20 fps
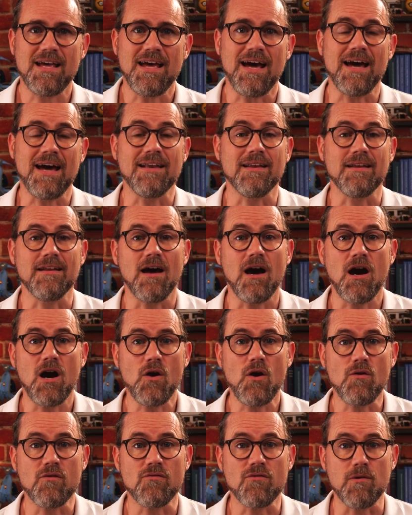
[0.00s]
and an
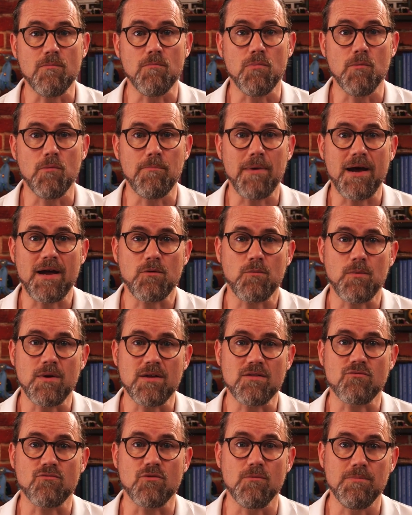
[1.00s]
RF input
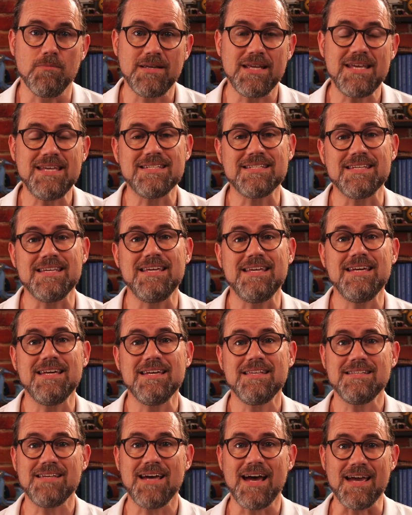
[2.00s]
bandwidth from DC
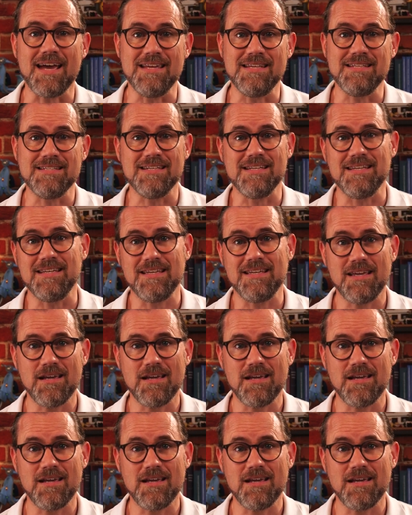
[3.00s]
to 18